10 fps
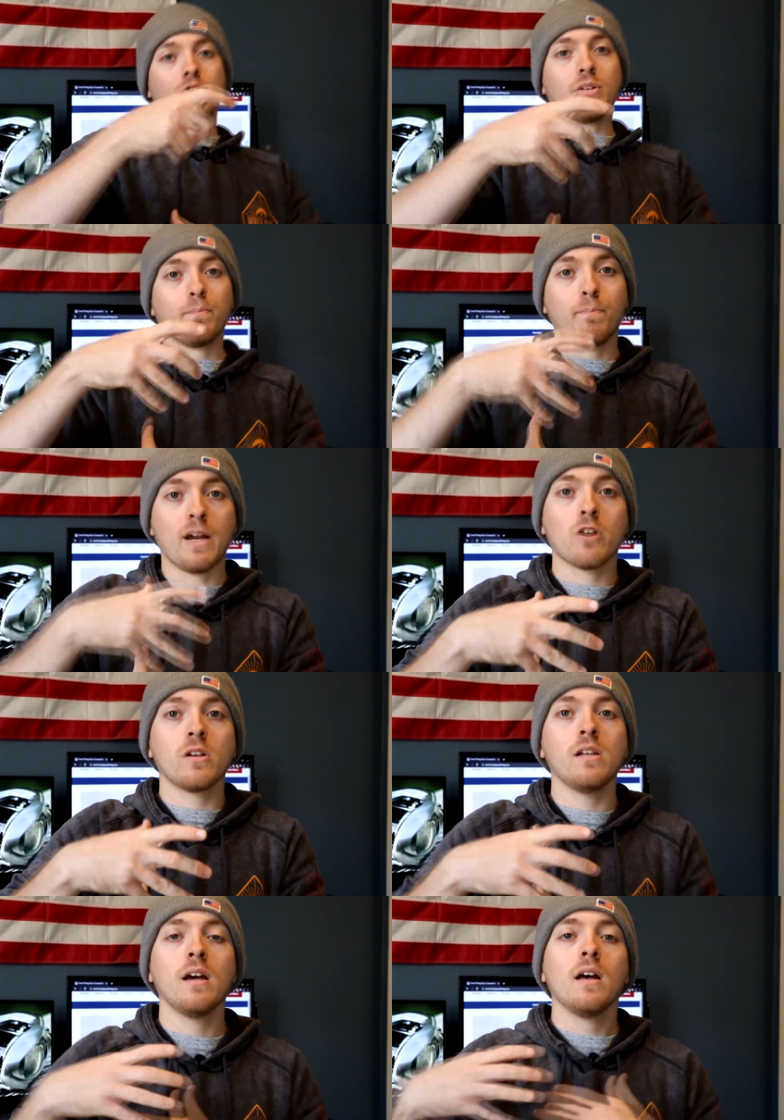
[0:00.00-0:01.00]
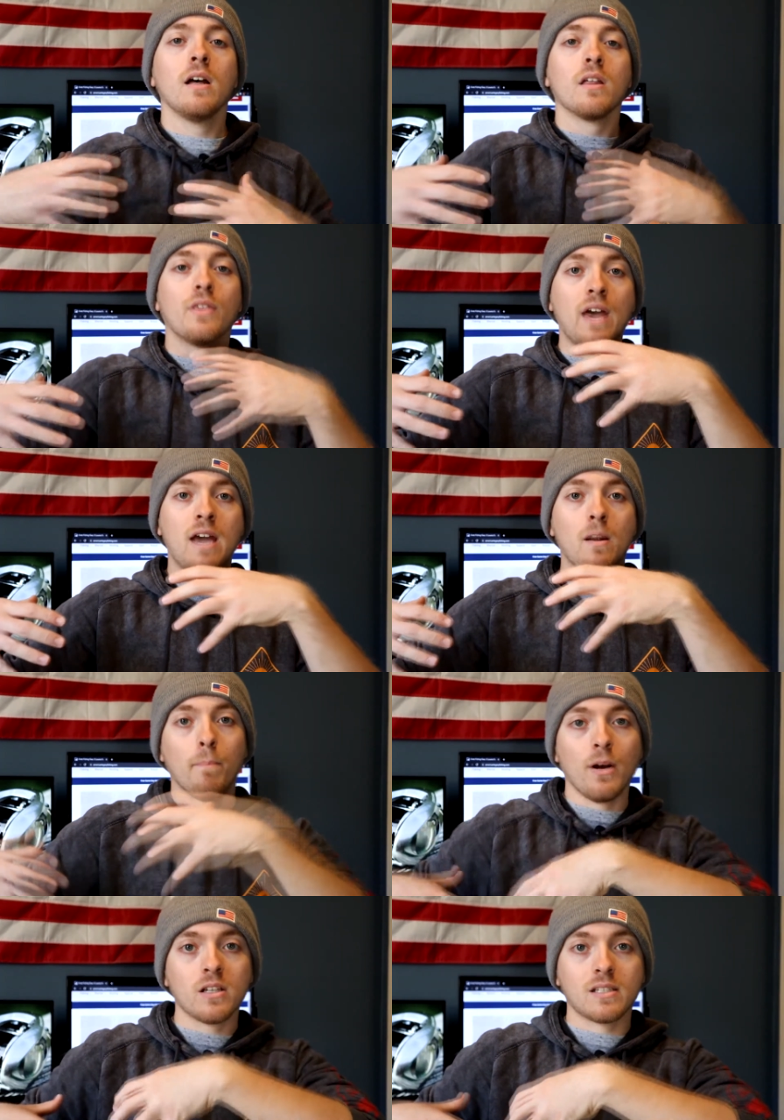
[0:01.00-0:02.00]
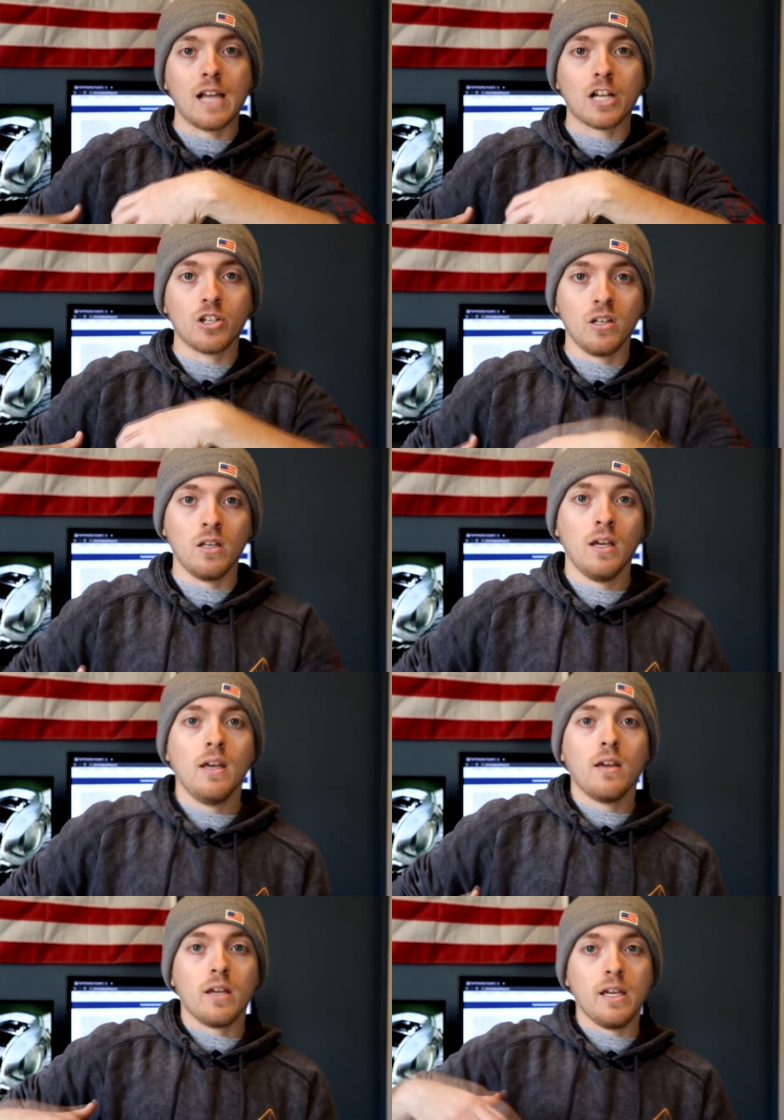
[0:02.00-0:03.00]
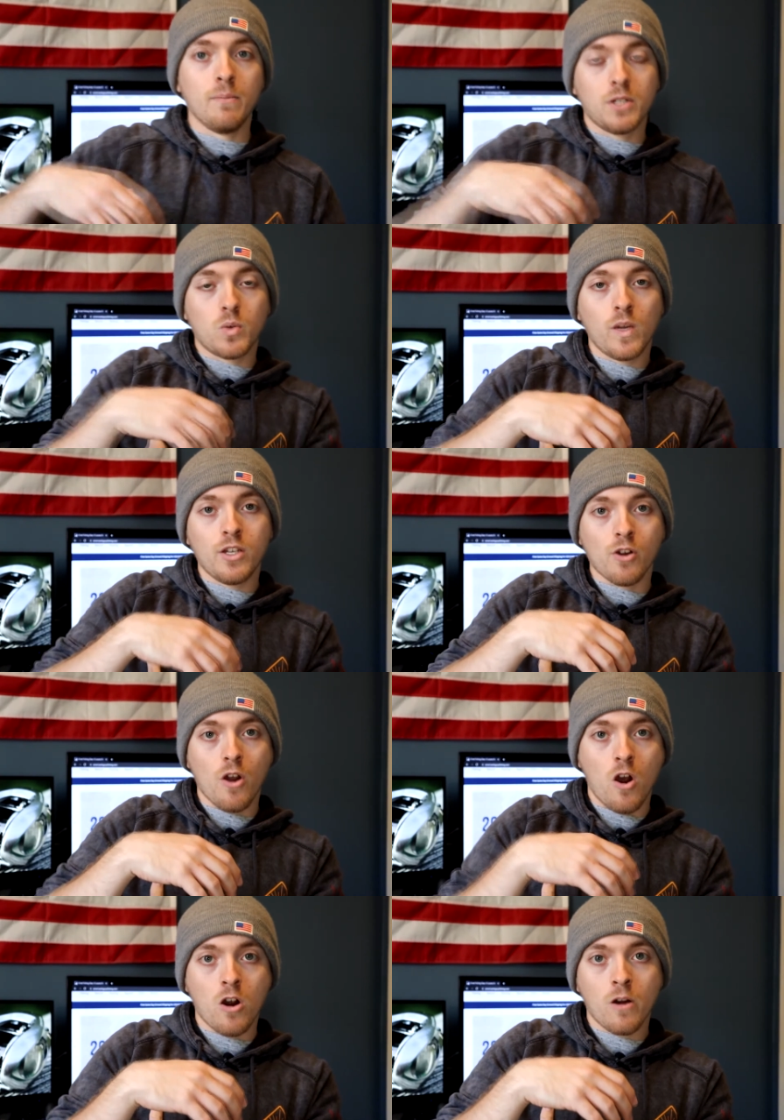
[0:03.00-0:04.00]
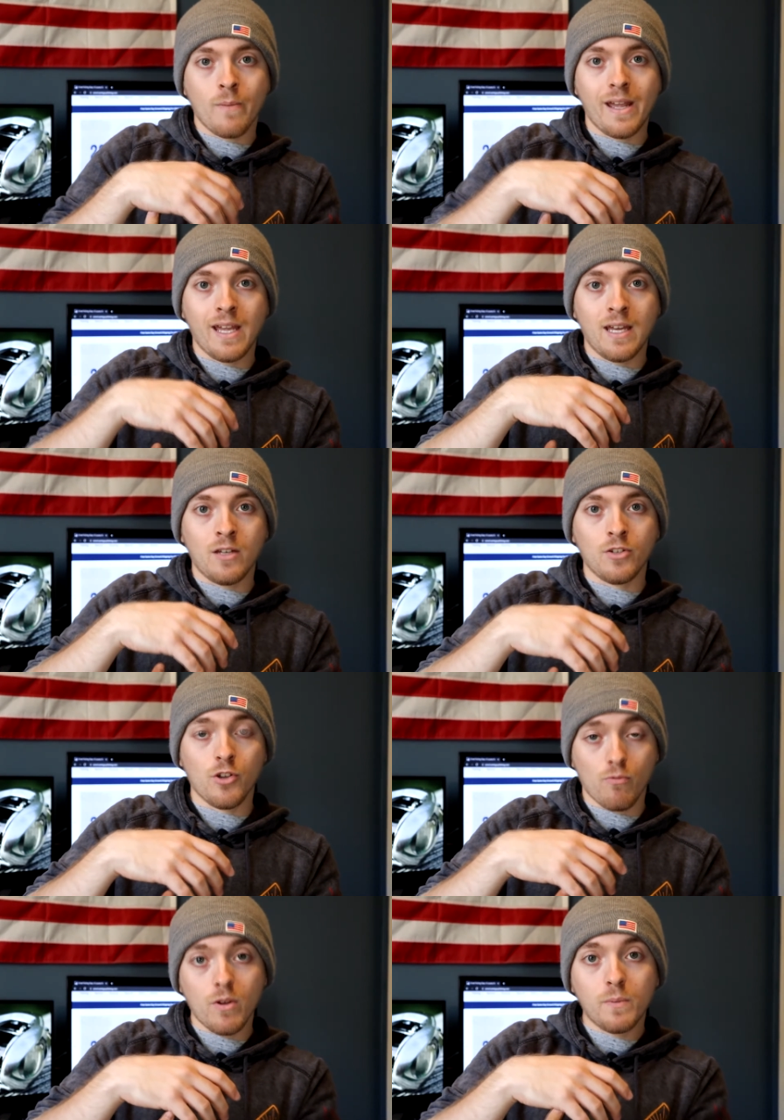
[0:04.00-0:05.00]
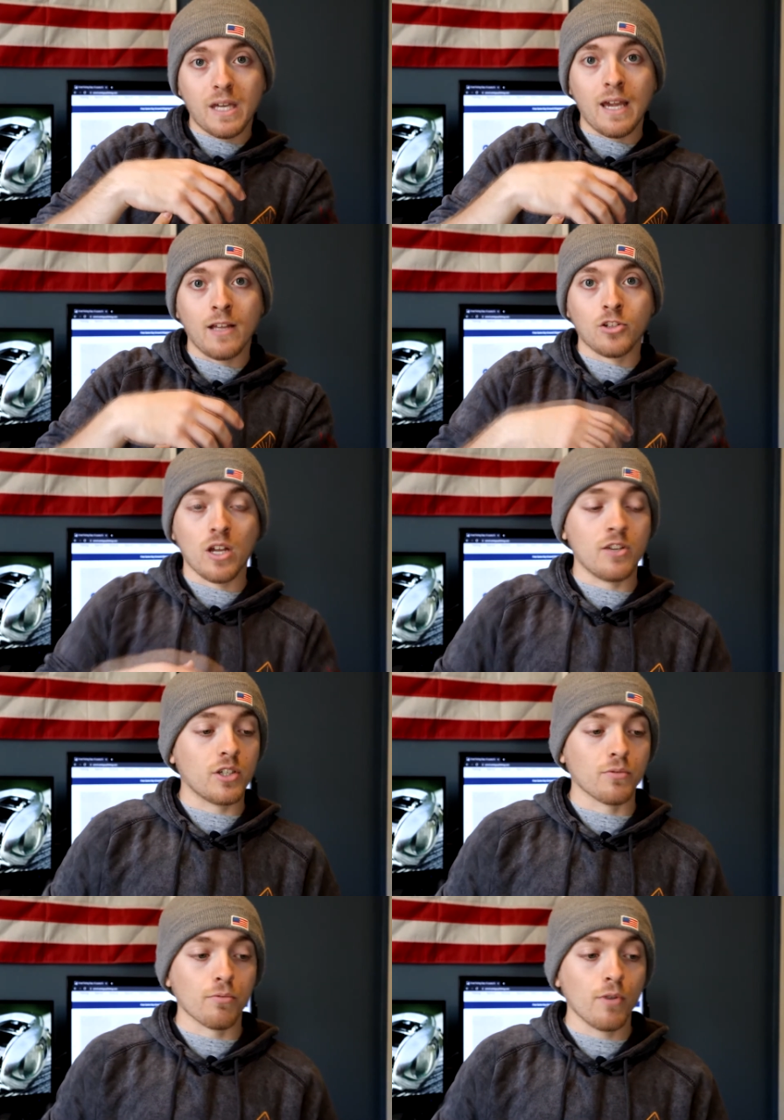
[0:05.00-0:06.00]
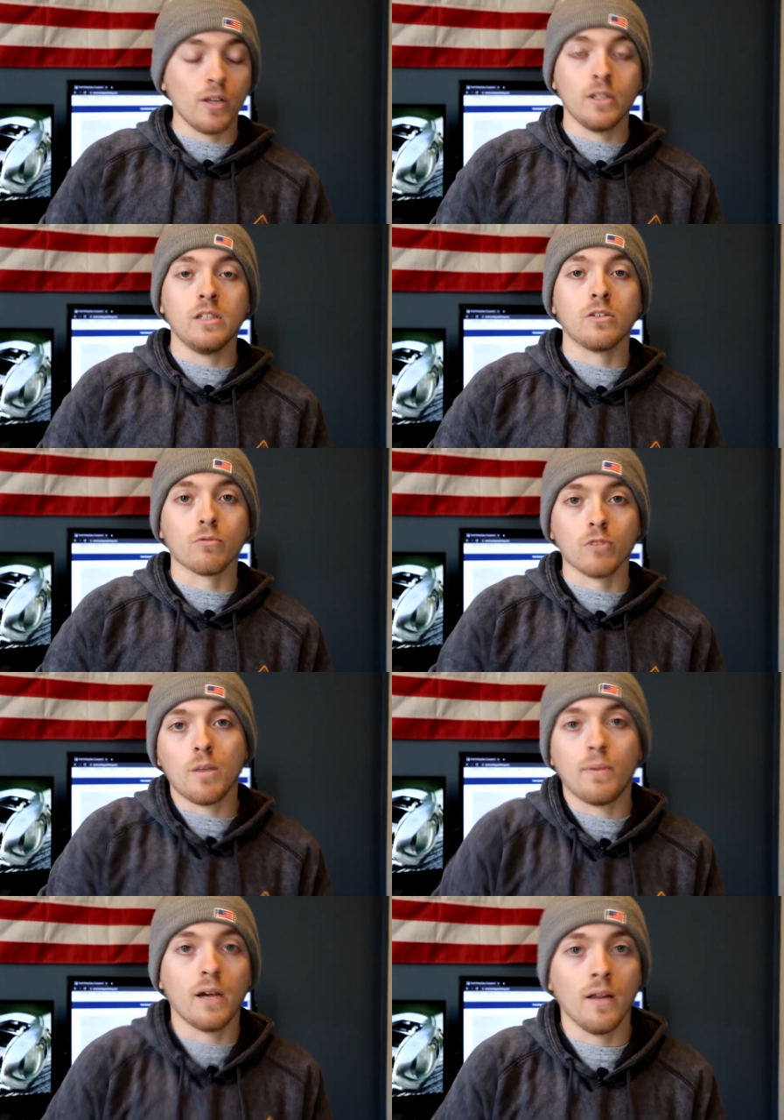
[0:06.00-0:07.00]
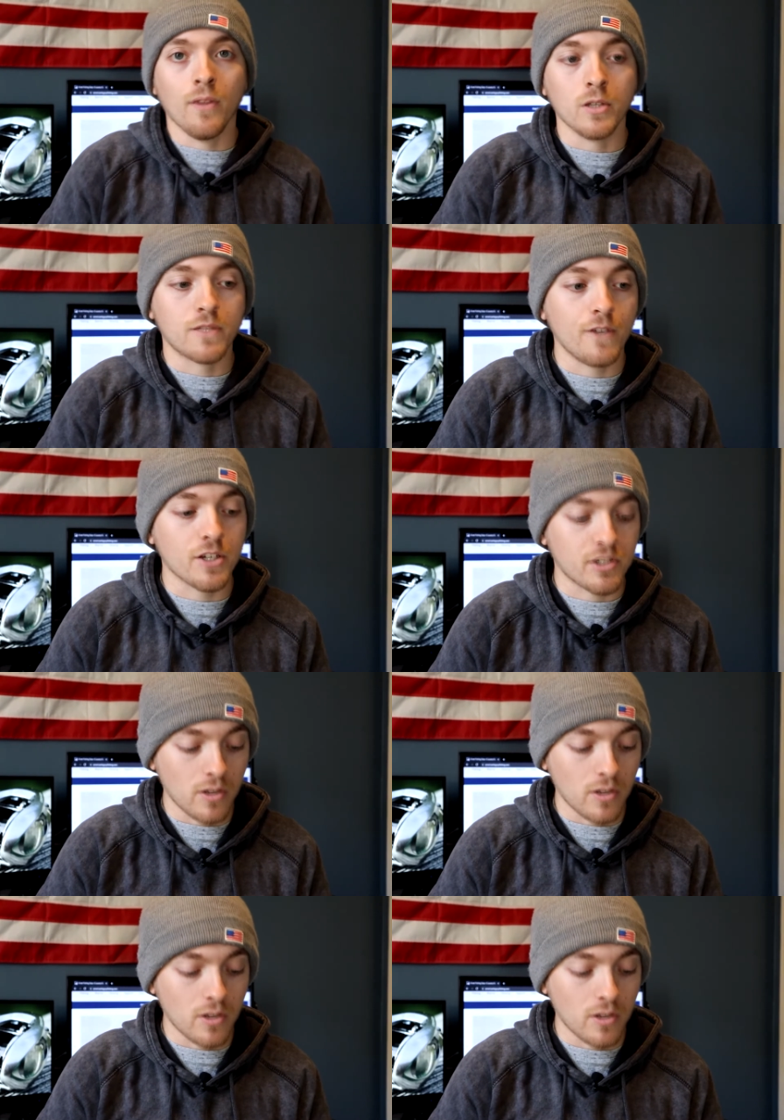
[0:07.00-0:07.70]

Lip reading: You can bury that butt section in between your arm and your rib cage and just really rip on those fish.